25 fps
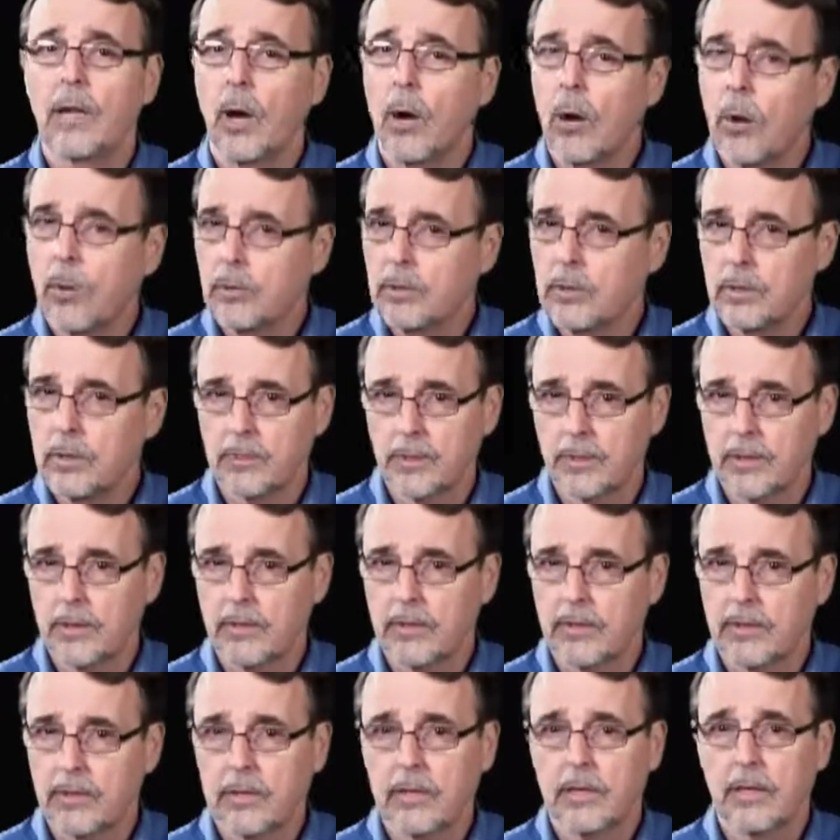the only
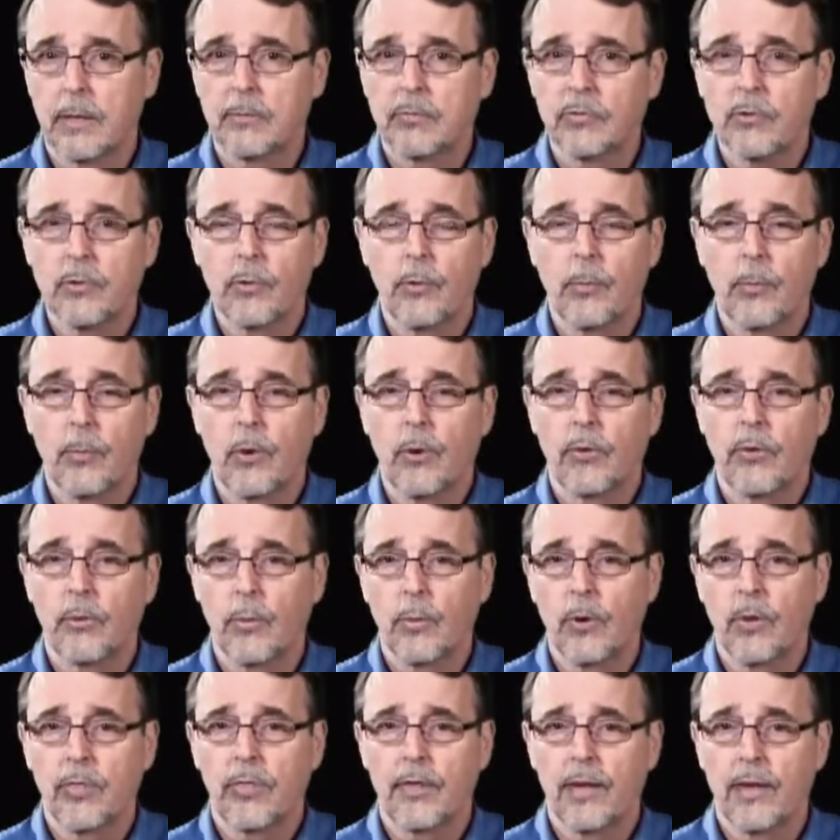book that comes with more
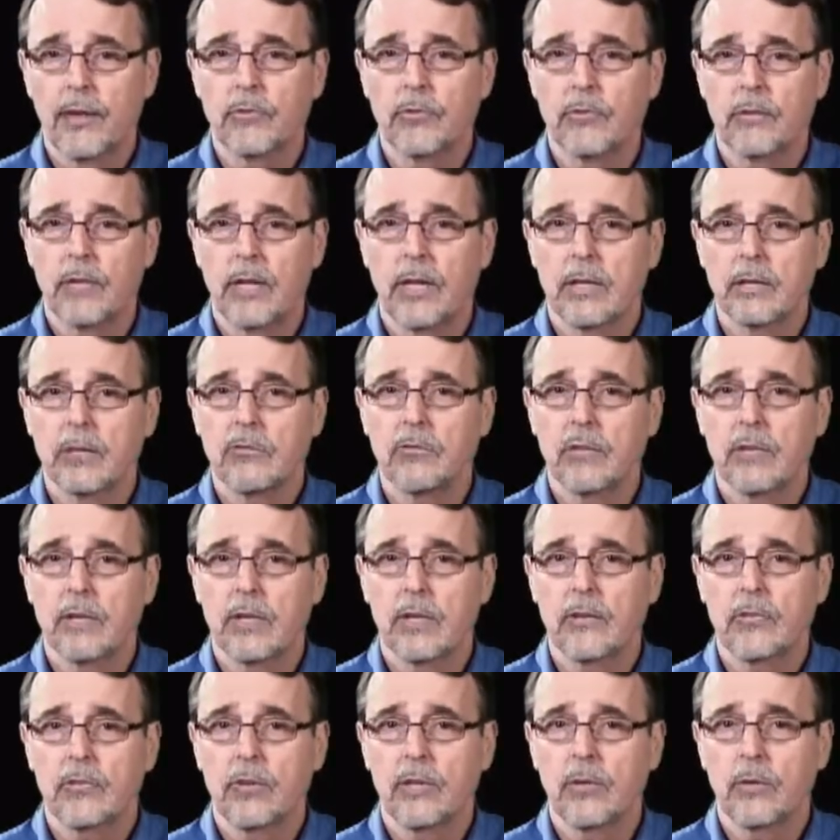than $1,000 in
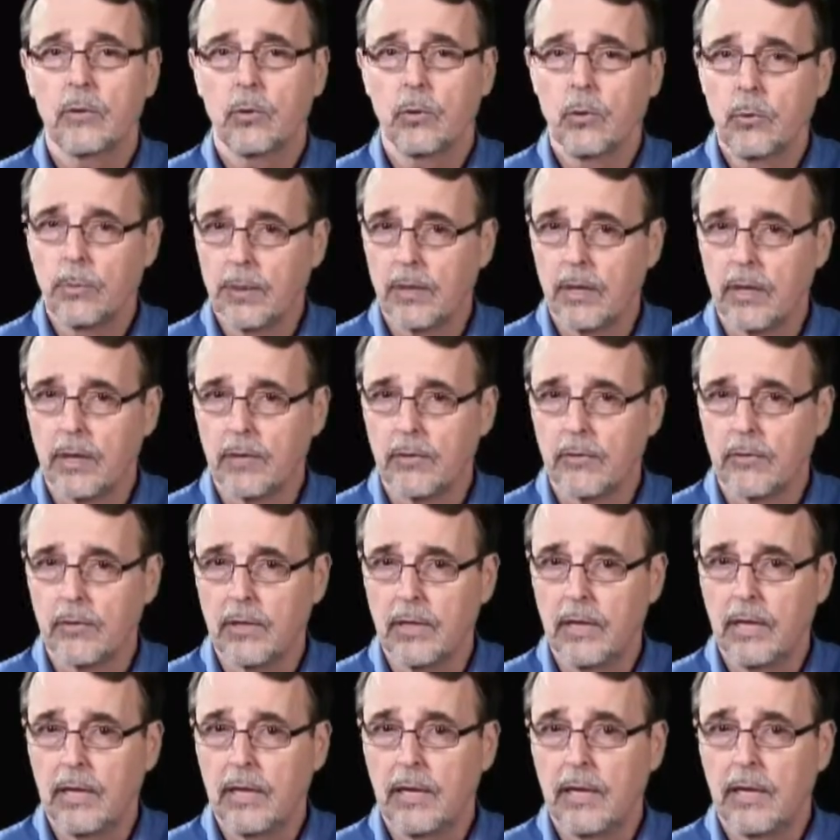casino coupons,
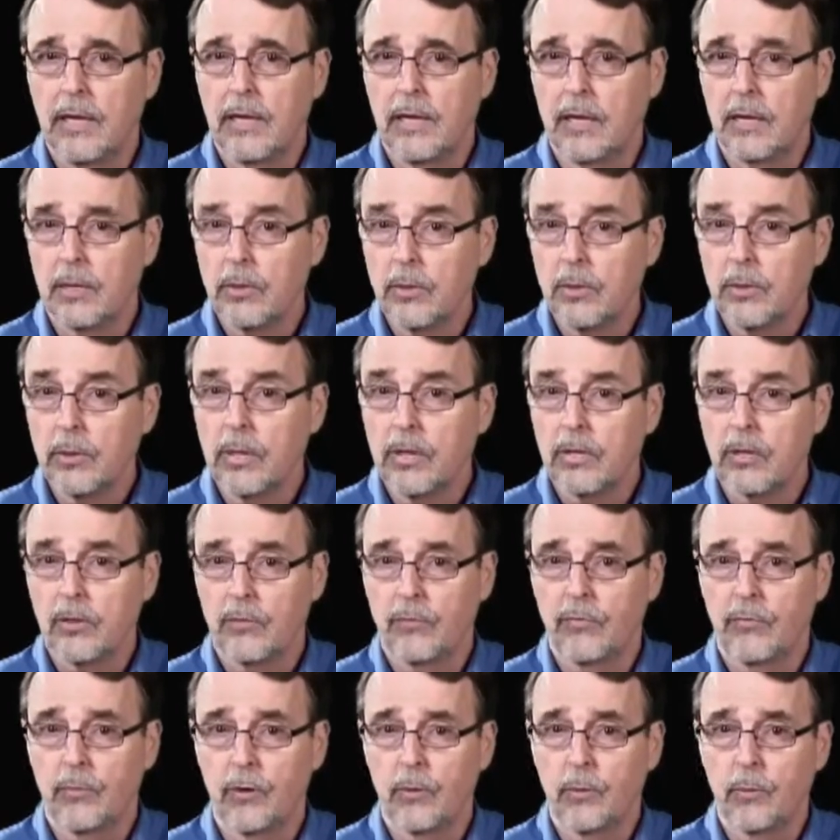including
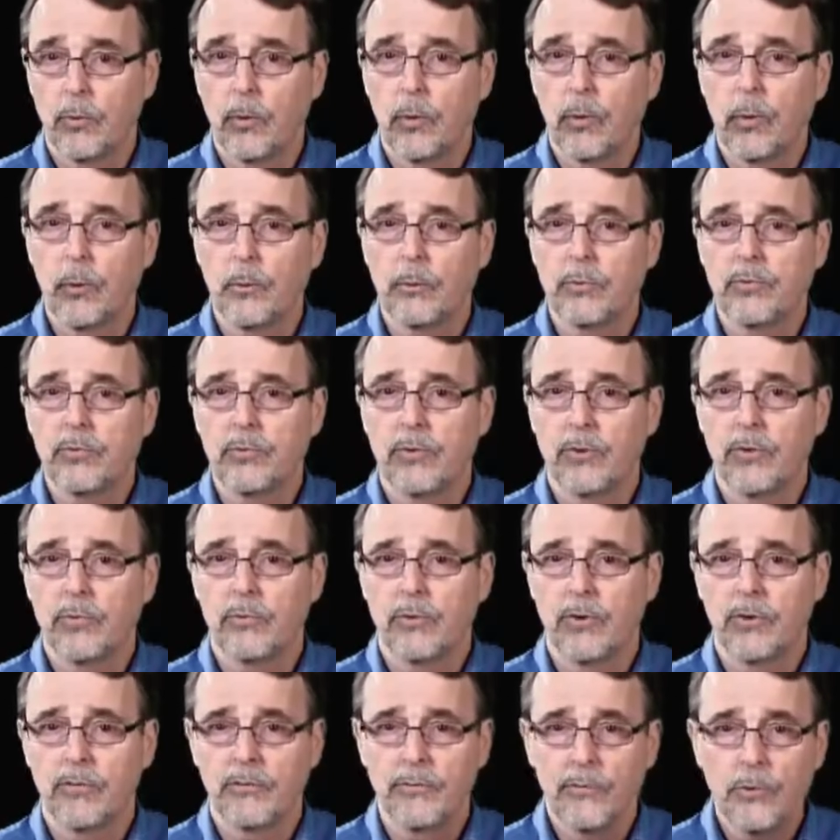free rooms,
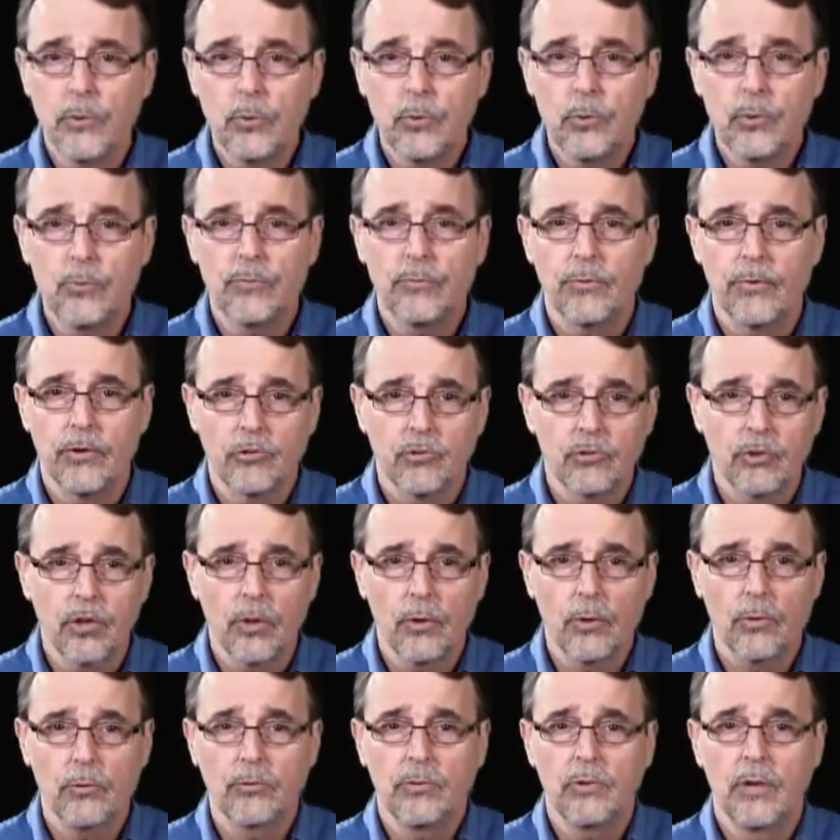free food, free
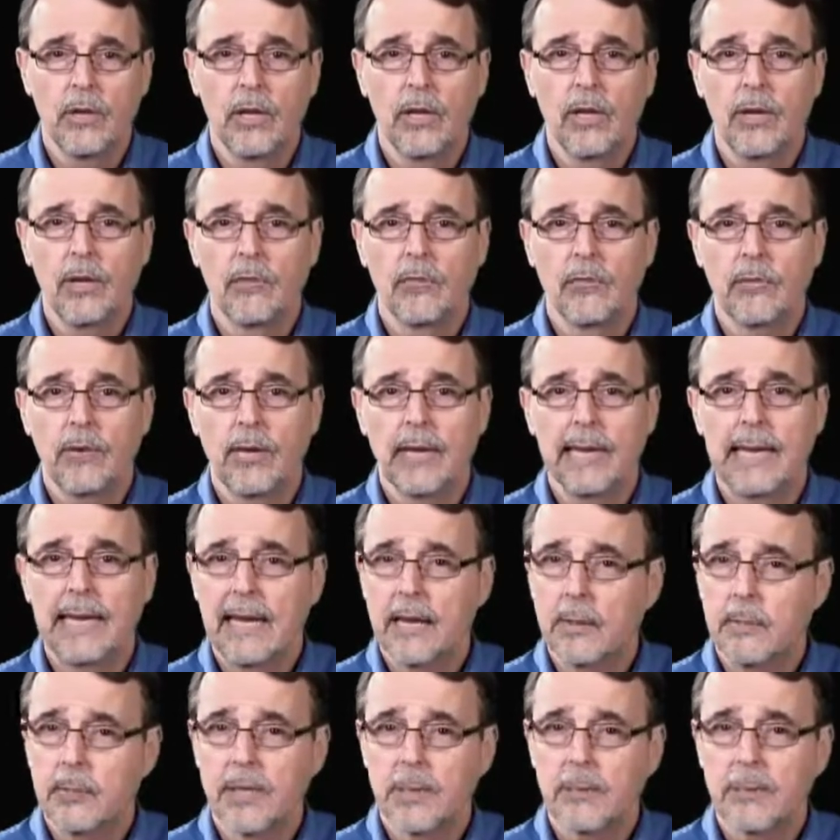shows, free
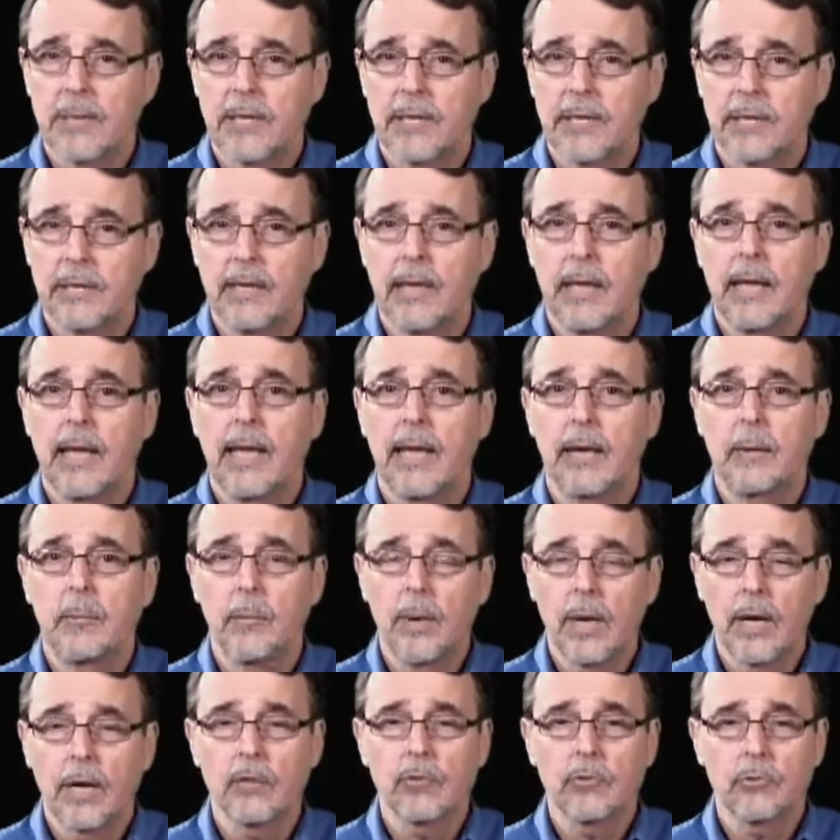gambling money, and
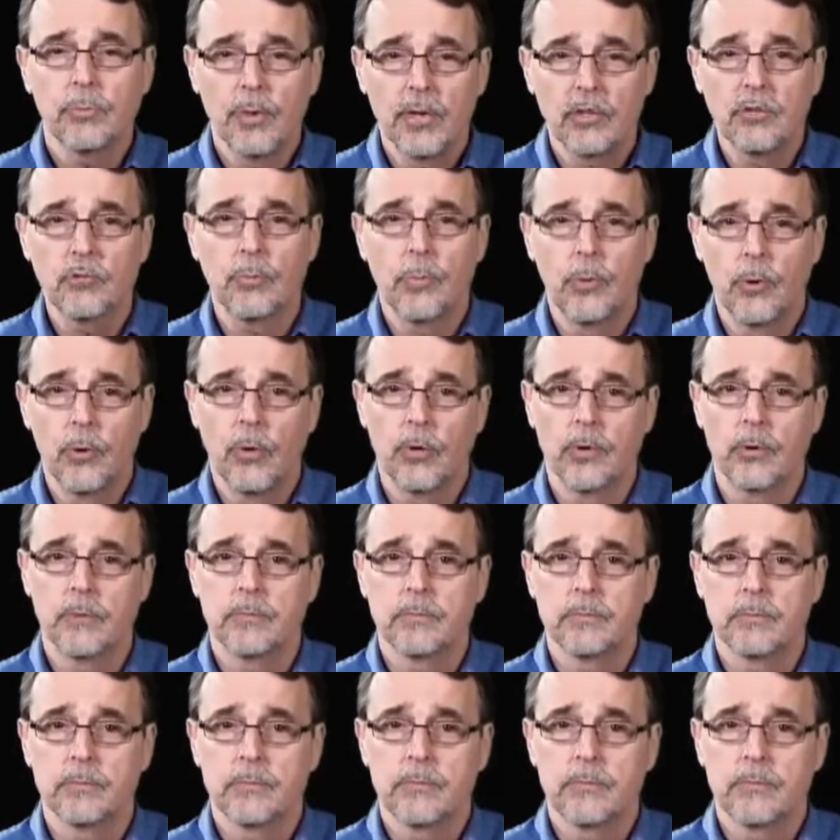much, much more.